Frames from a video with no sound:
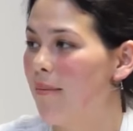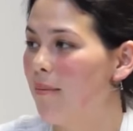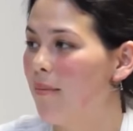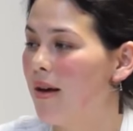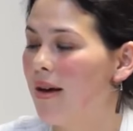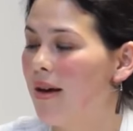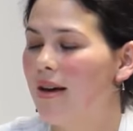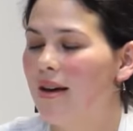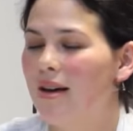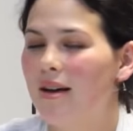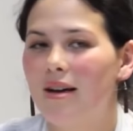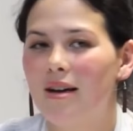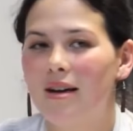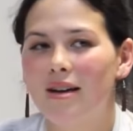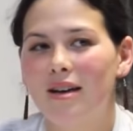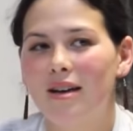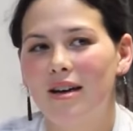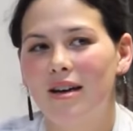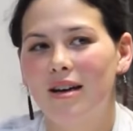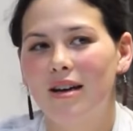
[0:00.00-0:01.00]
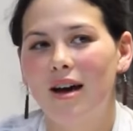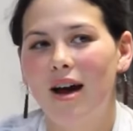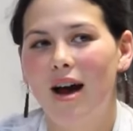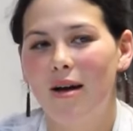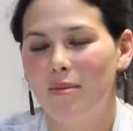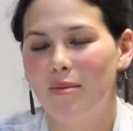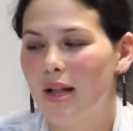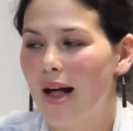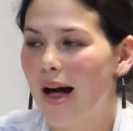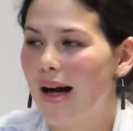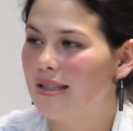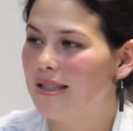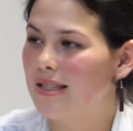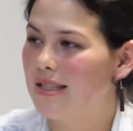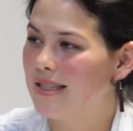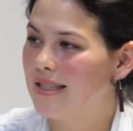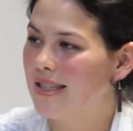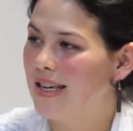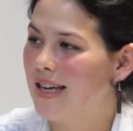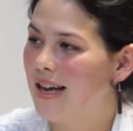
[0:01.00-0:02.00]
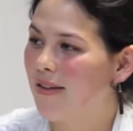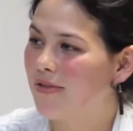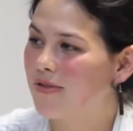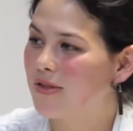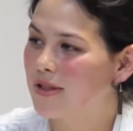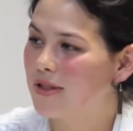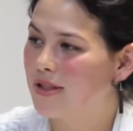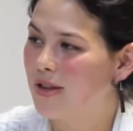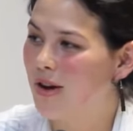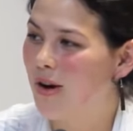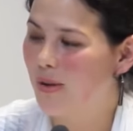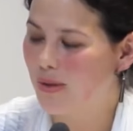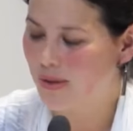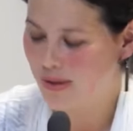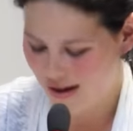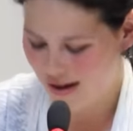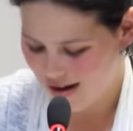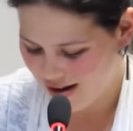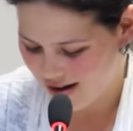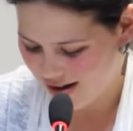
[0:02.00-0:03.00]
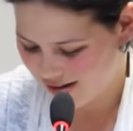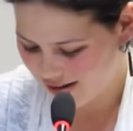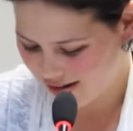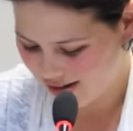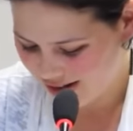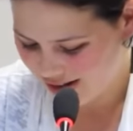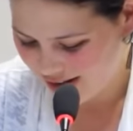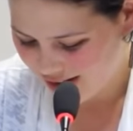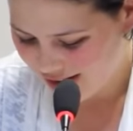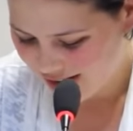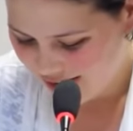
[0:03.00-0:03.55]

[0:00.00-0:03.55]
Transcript: I'm, I'm glad to see after so long.